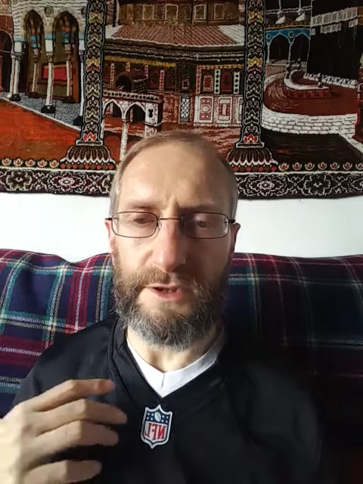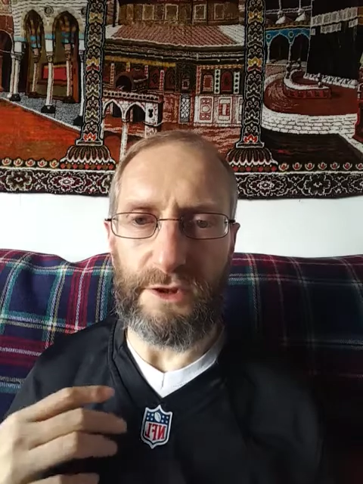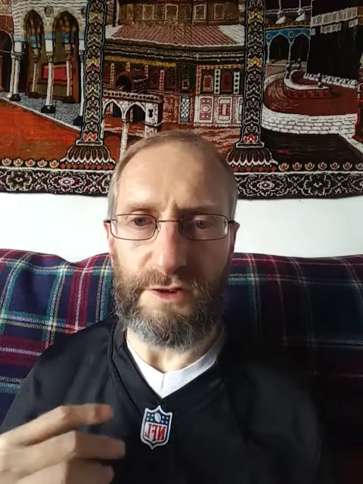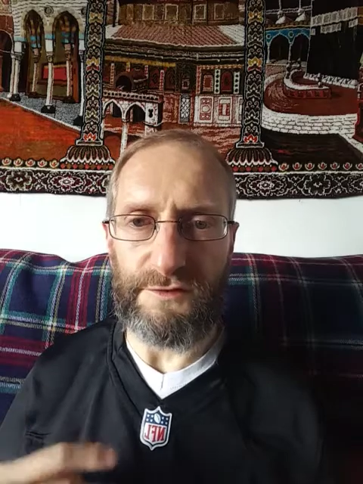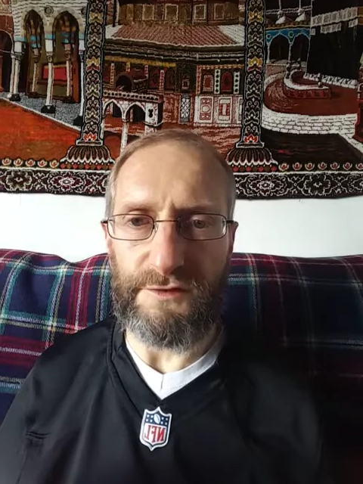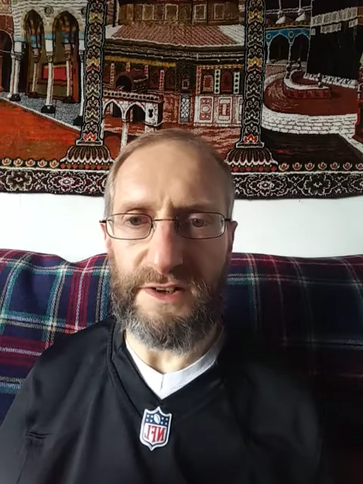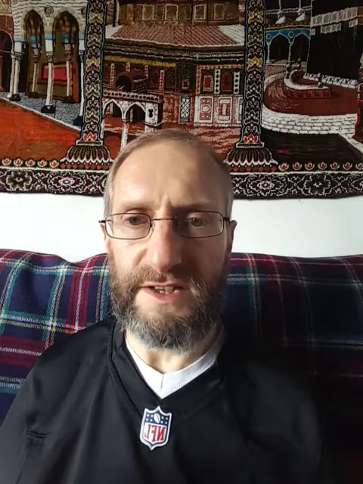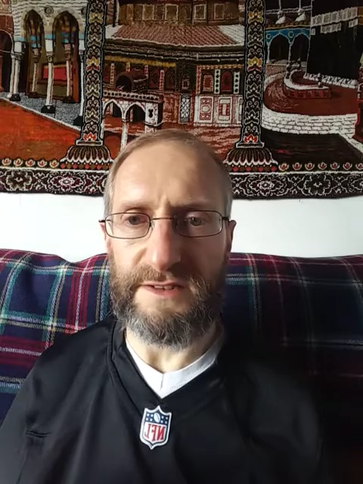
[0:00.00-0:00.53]
or
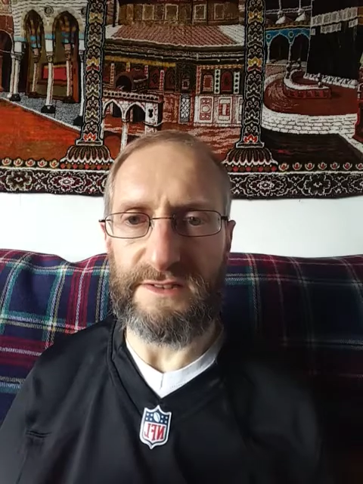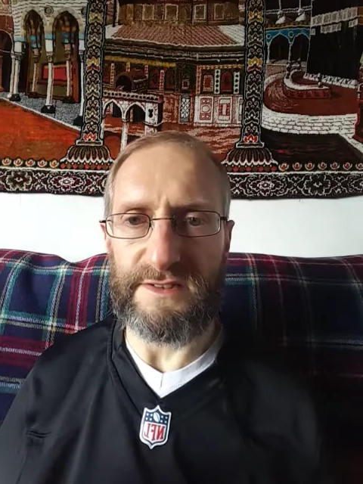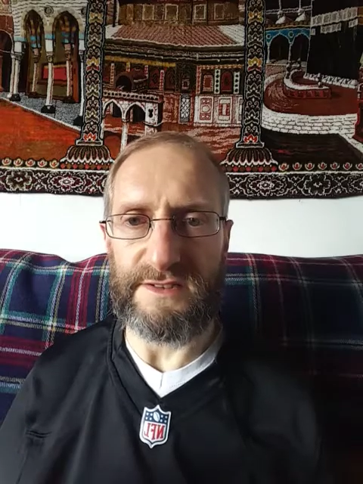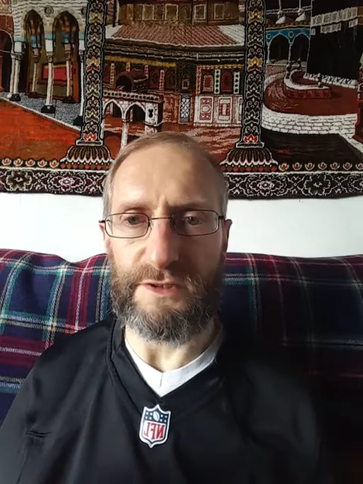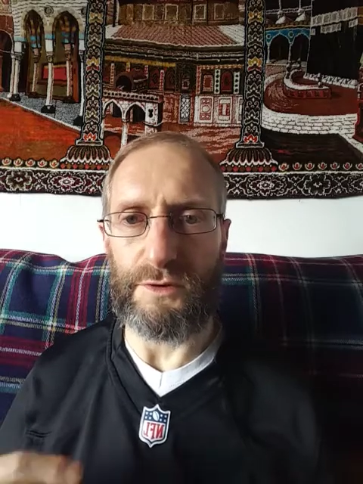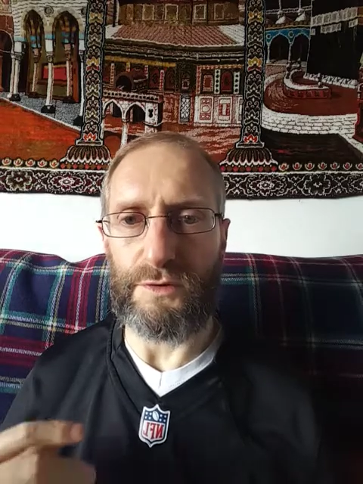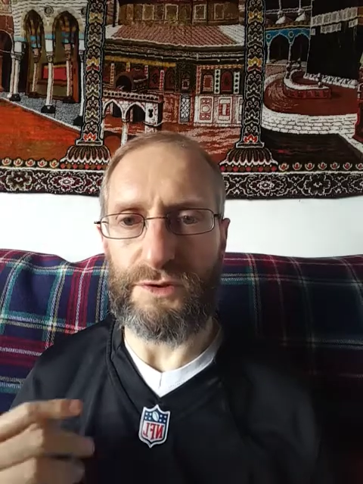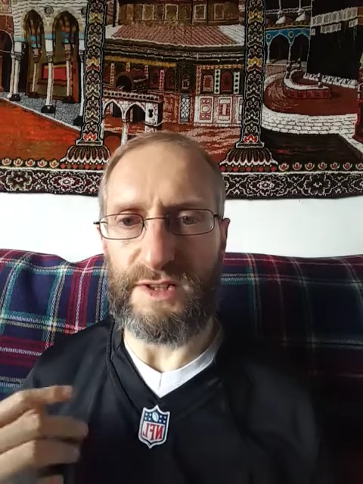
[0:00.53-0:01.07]
friends
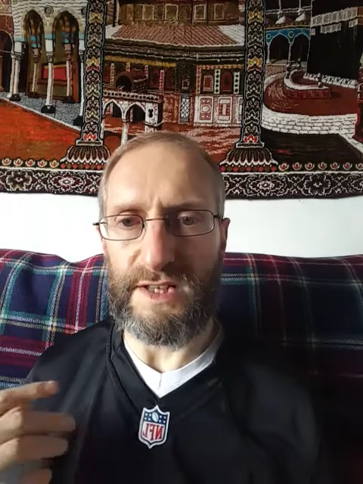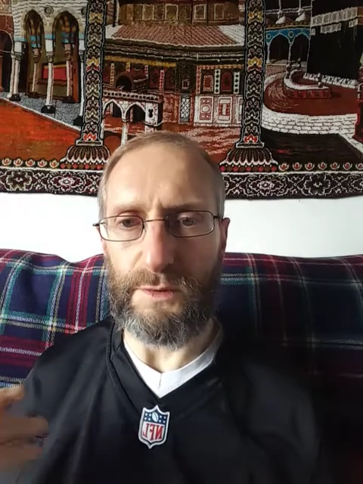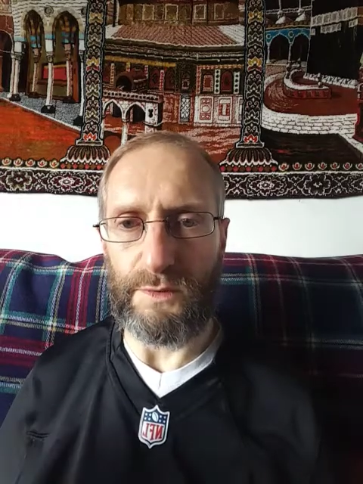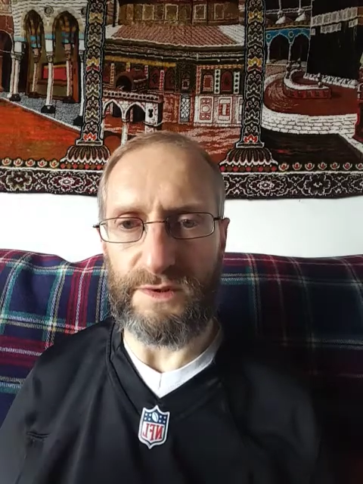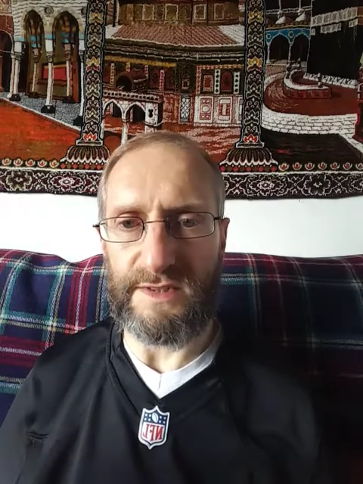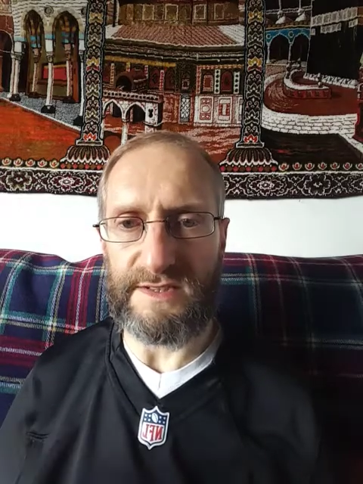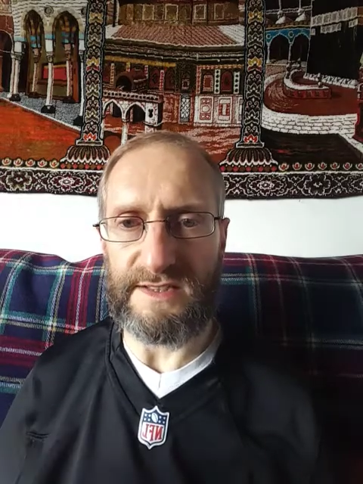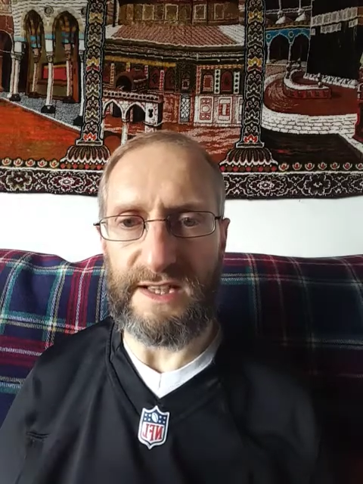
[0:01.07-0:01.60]
who are trying to
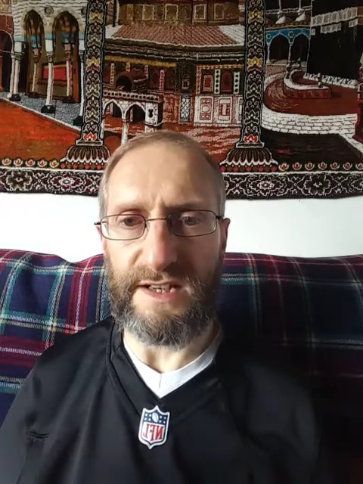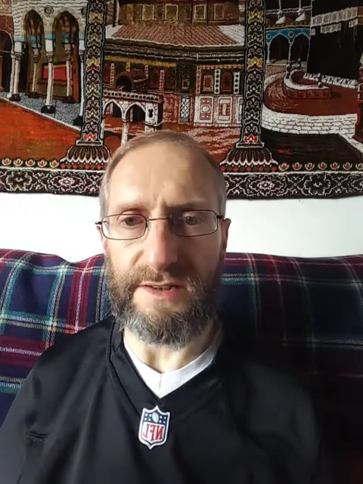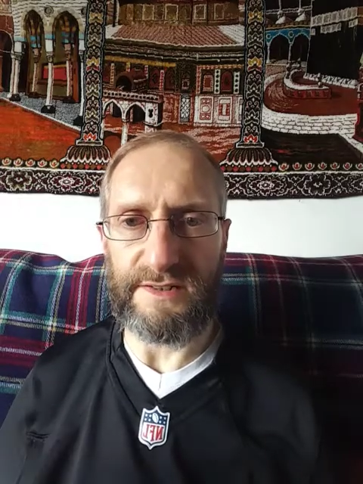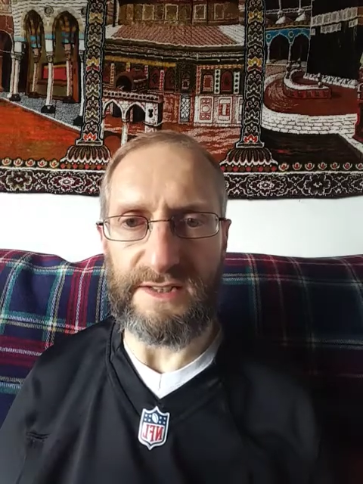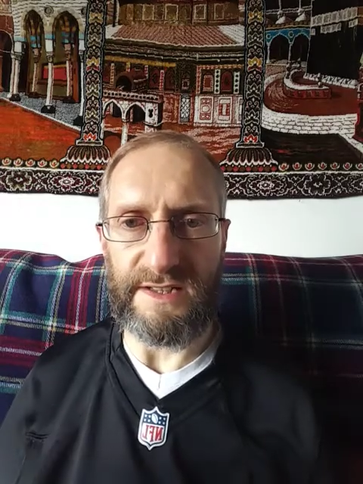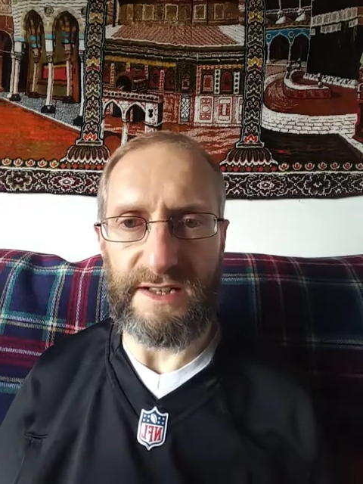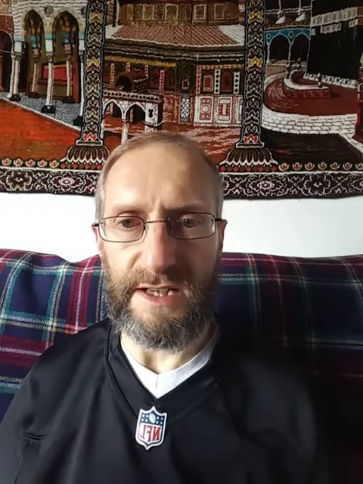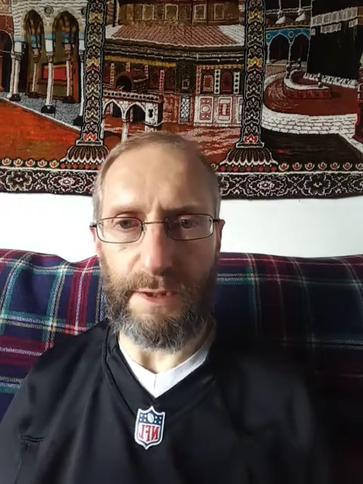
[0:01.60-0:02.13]
understand and